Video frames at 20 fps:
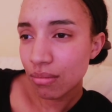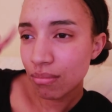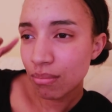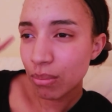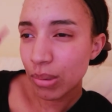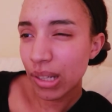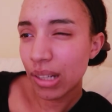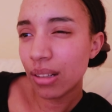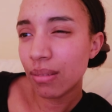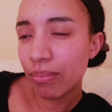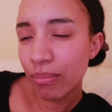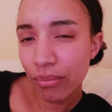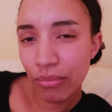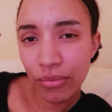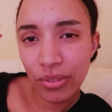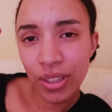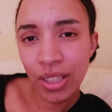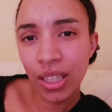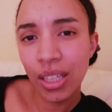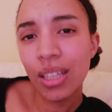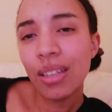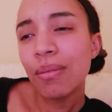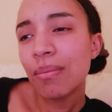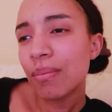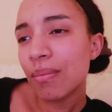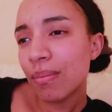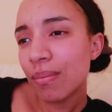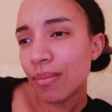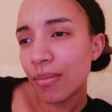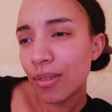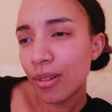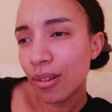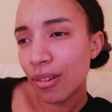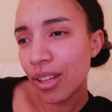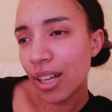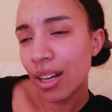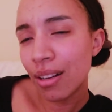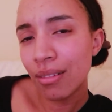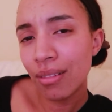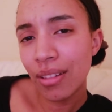bell thingy, all
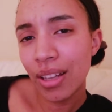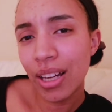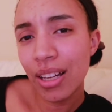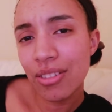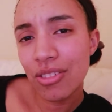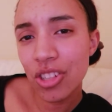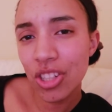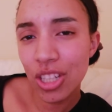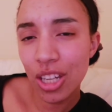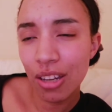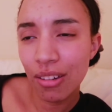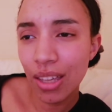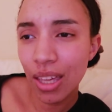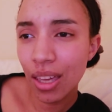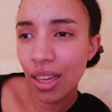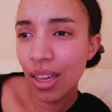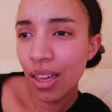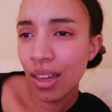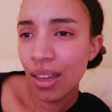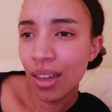that, sharing,